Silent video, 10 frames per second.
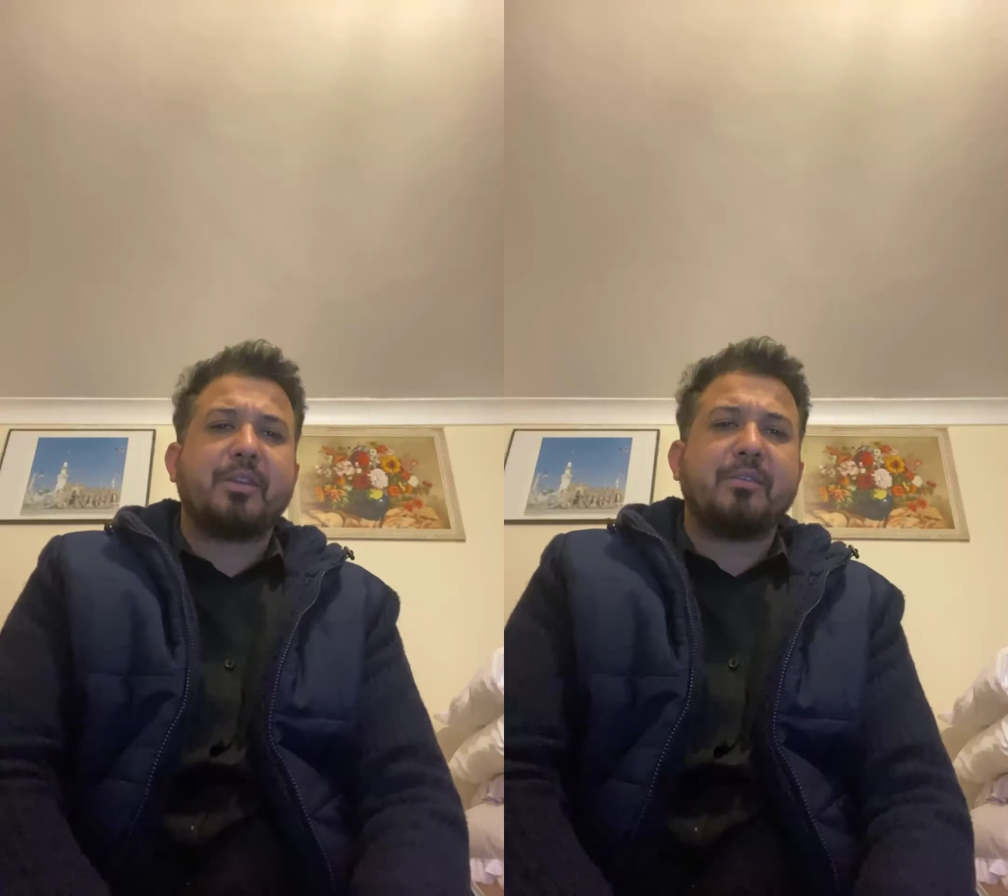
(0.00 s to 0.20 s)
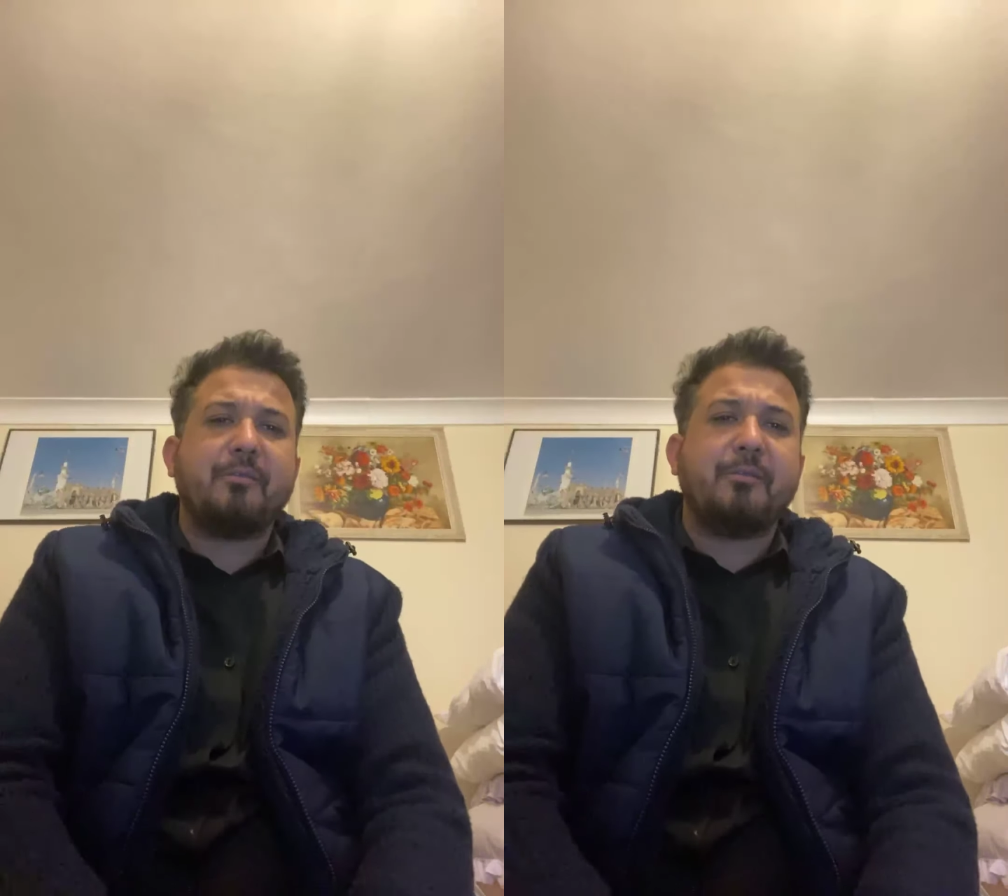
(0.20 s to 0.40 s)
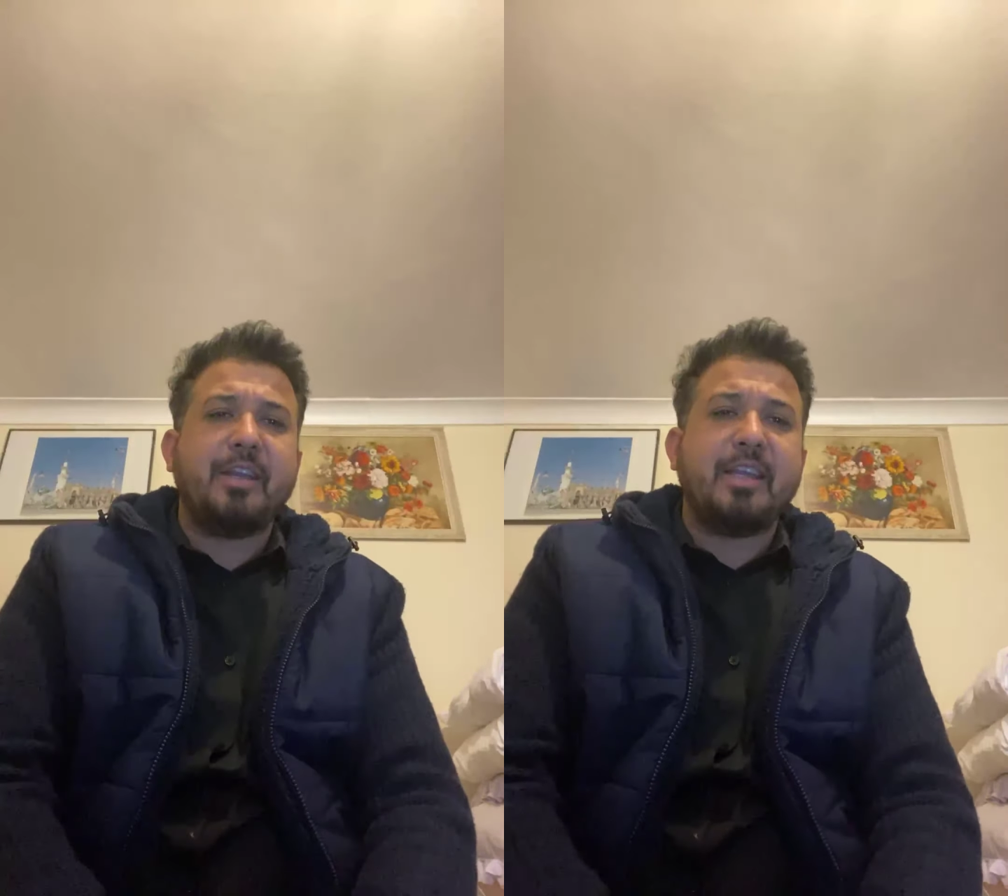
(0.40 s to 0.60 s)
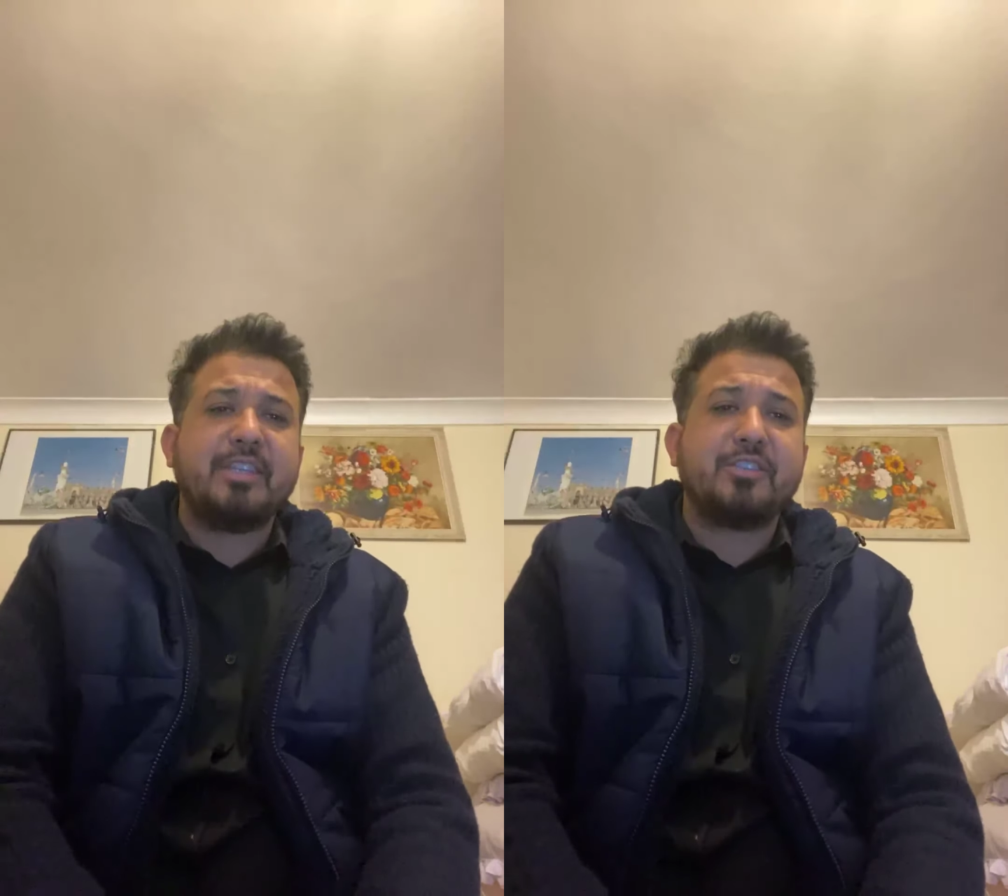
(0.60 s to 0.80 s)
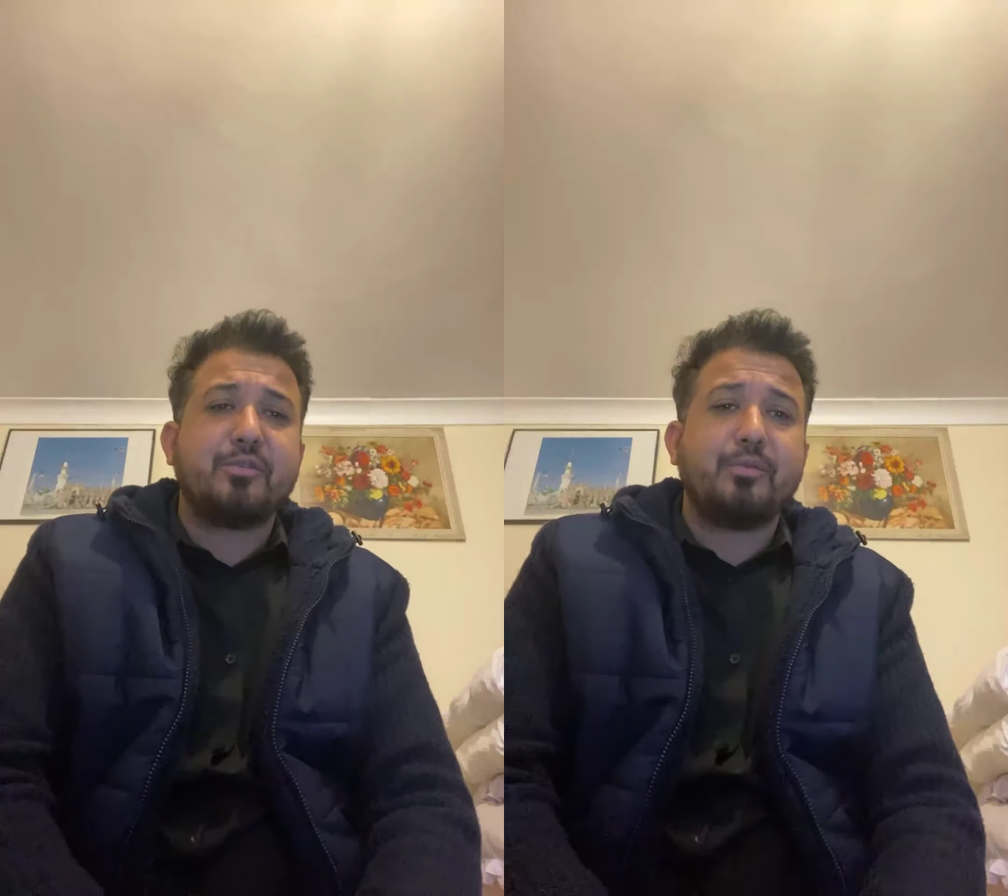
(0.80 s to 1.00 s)
but the veil
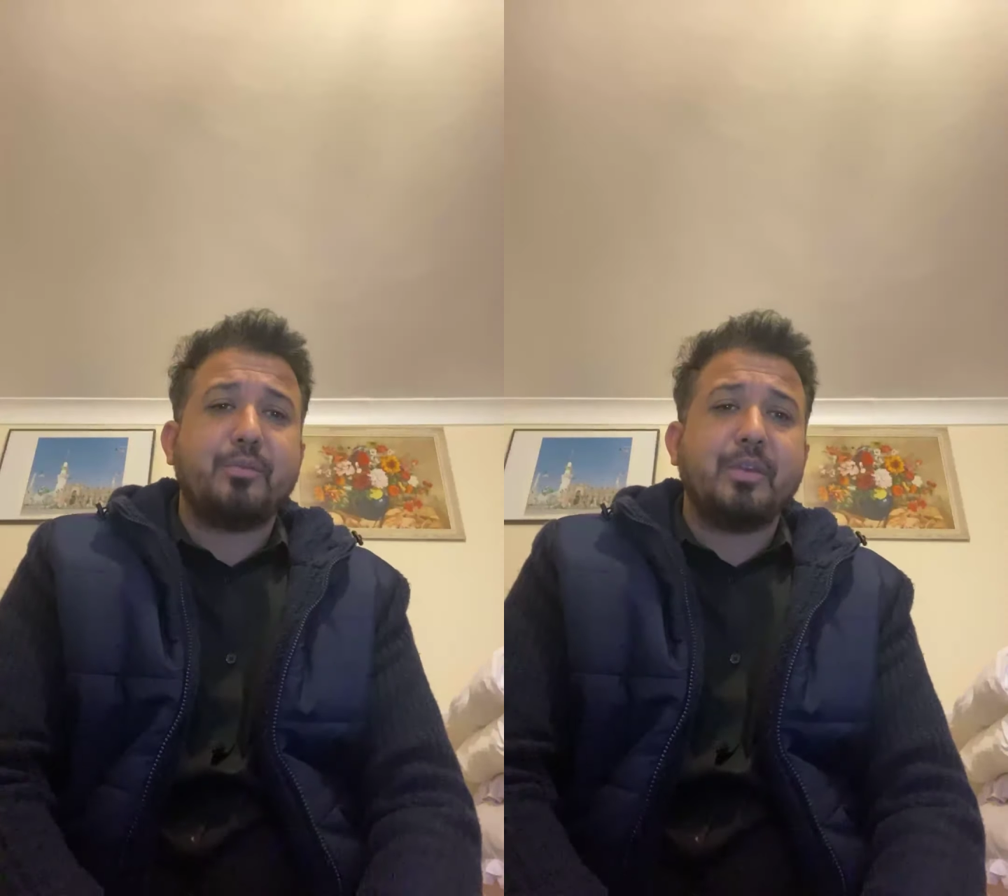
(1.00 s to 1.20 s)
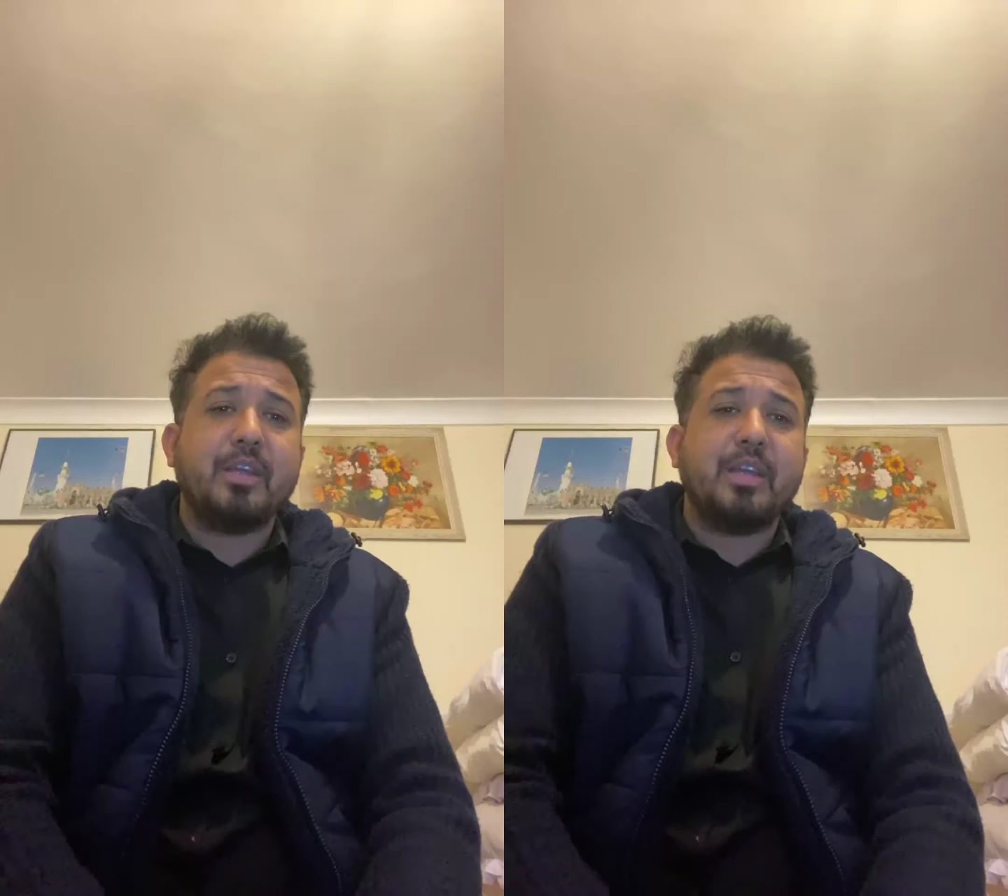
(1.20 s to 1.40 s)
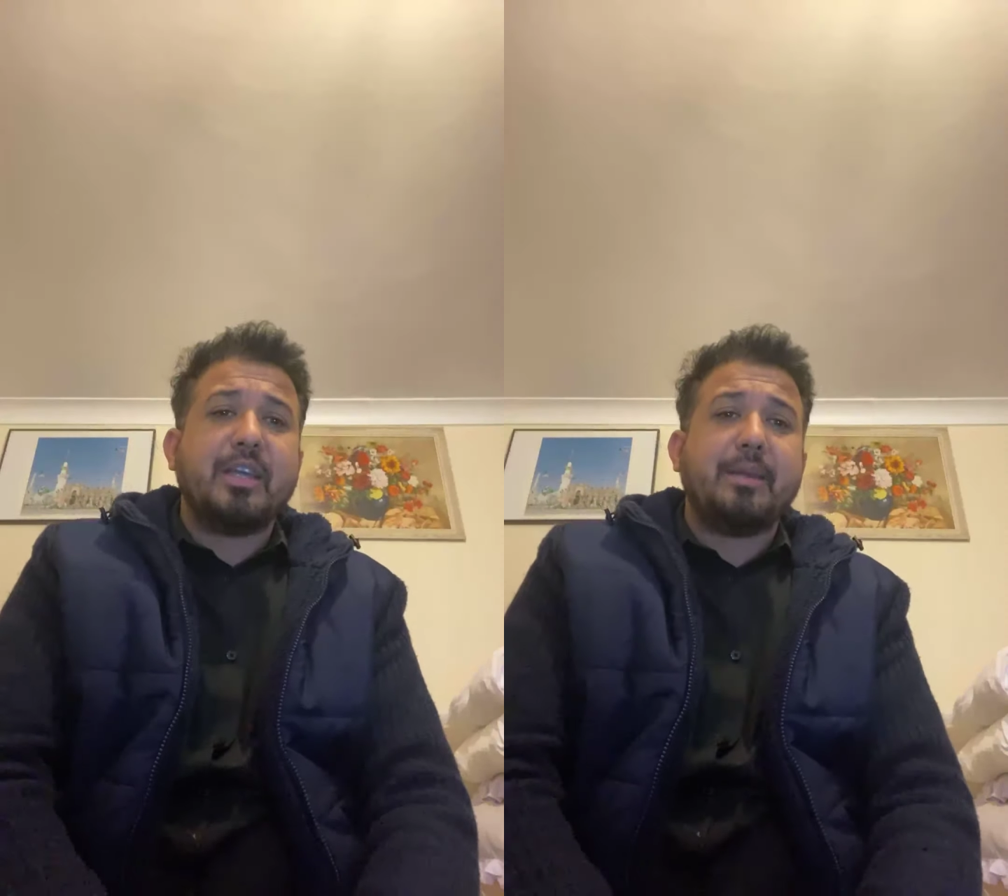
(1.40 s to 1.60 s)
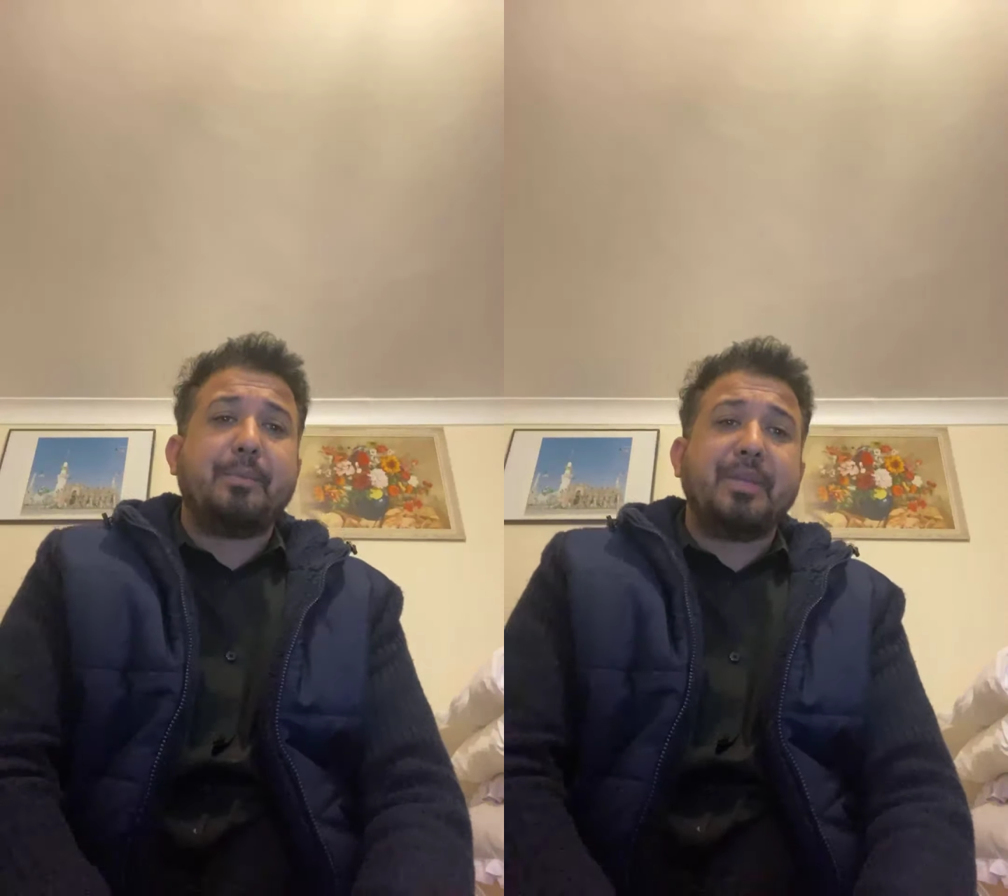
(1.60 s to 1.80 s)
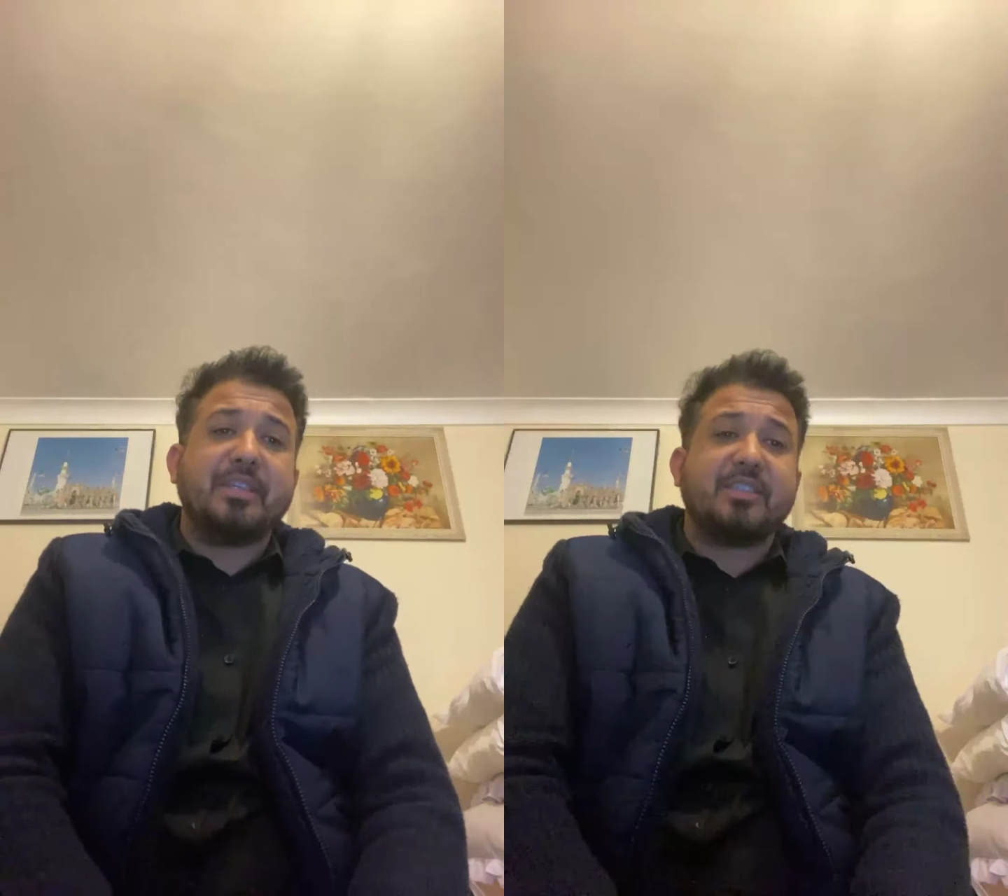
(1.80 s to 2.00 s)
is to be
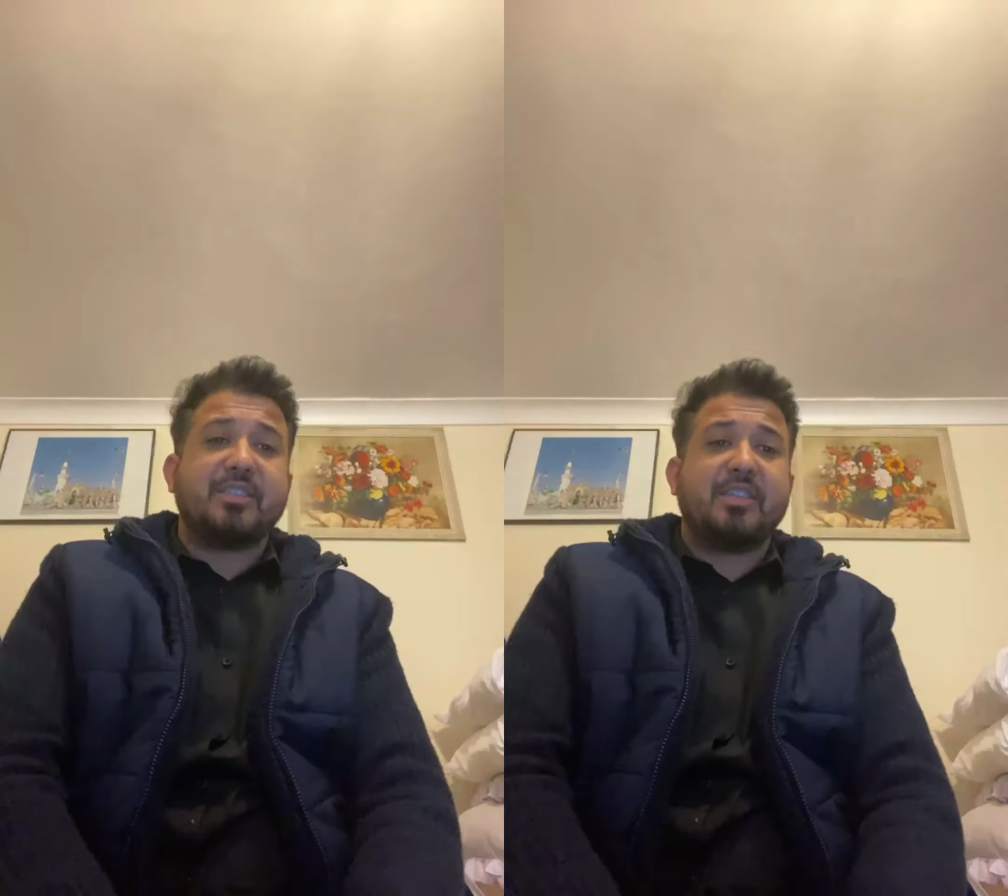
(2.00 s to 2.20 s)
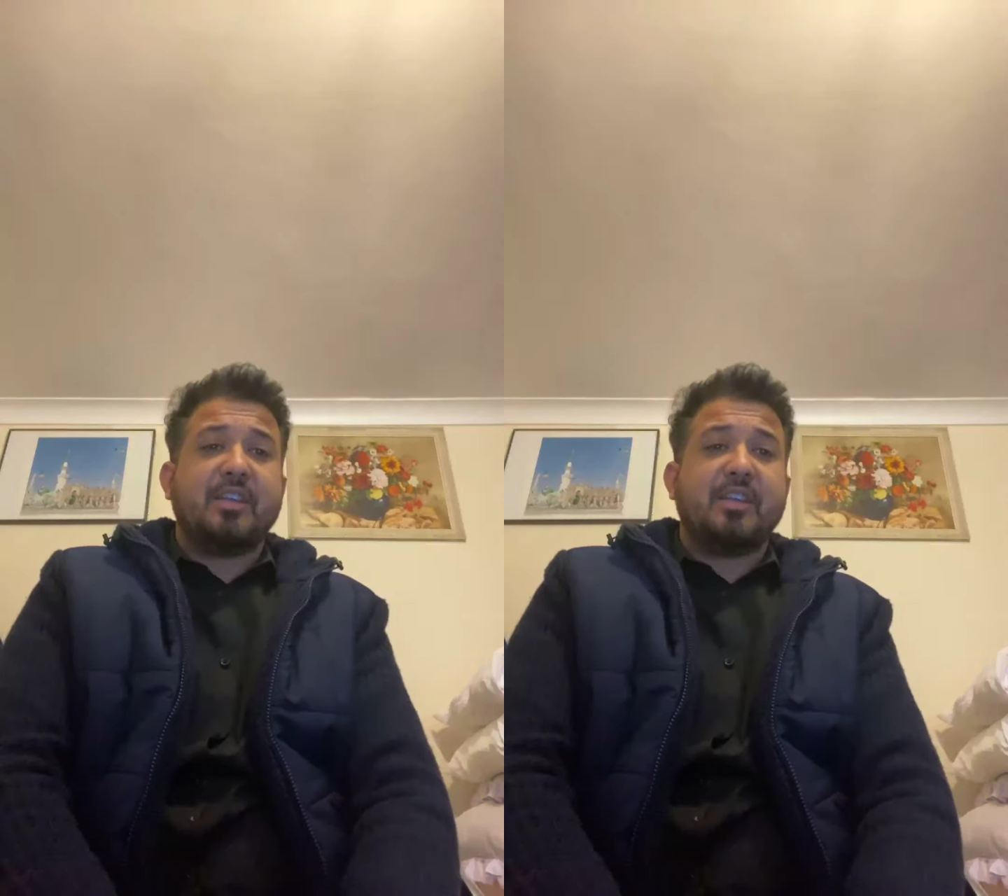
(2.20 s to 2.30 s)
pierced.